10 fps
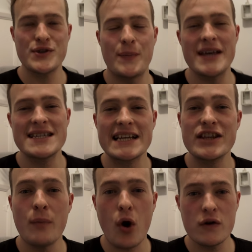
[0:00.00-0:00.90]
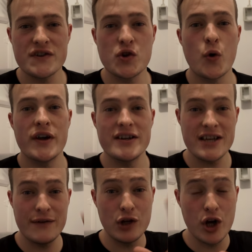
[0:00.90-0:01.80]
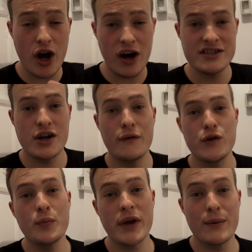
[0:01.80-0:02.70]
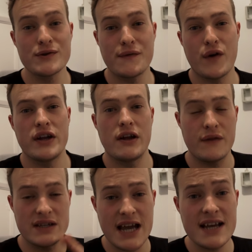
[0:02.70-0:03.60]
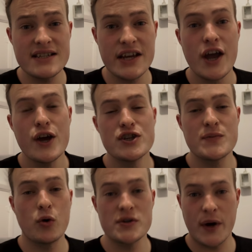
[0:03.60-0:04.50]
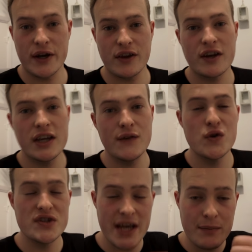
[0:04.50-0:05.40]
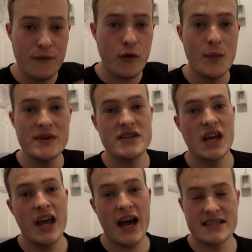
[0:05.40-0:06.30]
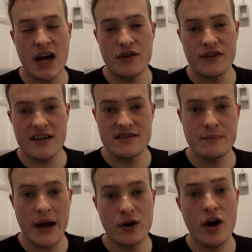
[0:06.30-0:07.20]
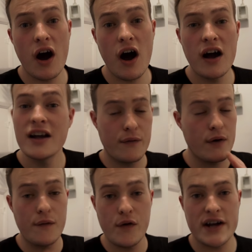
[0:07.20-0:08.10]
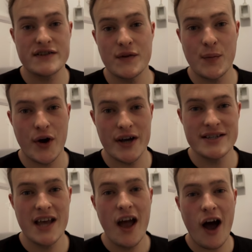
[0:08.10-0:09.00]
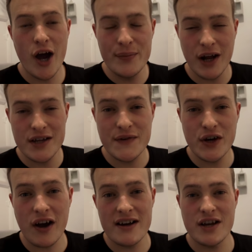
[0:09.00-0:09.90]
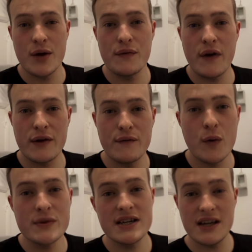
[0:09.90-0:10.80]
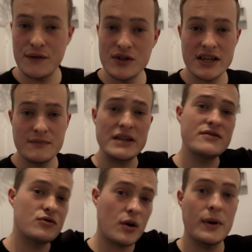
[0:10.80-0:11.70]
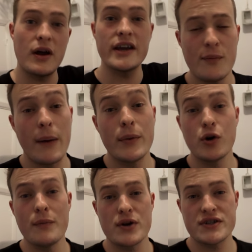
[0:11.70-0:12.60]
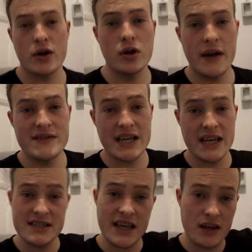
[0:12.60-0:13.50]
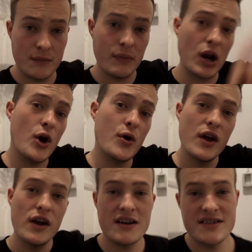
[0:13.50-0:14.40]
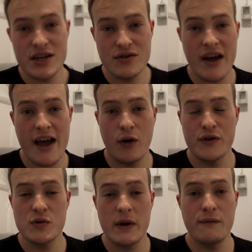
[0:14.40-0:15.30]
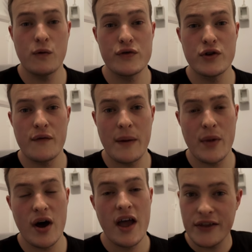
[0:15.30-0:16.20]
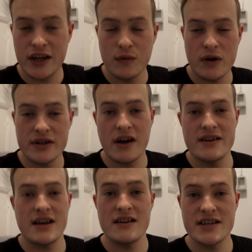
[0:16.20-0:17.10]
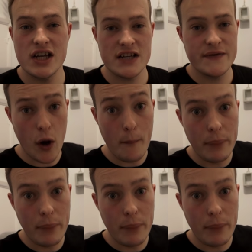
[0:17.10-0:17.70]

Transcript: So basically, the moral of the story is, if you look hard enough, you'll be able to find a fantastic sports bike that can give you the same performance as a £100,000 car, but for a fraction of the price. I hope you liked this video, guys. I hope you found it informative. If you did, please do drop a like. Remember, your motorcycle live tickets, get them below. I'll see you there on the 24th of November. Thank you for watching, guys. I'll see you next video.